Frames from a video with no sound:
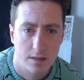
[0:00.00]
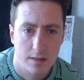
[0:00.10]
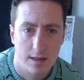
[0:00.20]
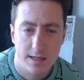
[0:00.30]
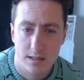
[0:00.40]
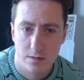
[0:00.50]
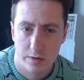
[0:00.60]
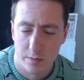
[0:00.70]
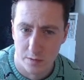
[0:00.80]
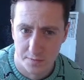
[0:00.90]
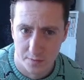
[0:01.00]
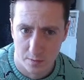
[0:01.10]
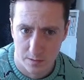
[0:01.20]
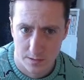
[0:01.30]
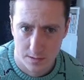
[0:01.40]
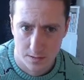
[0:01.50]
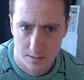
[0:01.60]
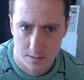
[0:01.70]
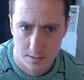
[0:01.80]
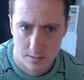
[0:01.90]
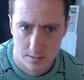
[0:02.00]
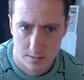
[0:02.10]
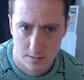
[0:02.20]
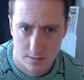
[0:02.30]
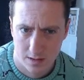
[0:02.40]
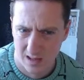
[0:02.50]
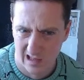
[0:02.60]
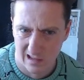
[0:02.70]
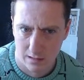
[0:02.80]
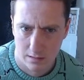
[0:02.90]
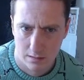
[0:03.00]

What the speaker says: This is pretty much forced, I think.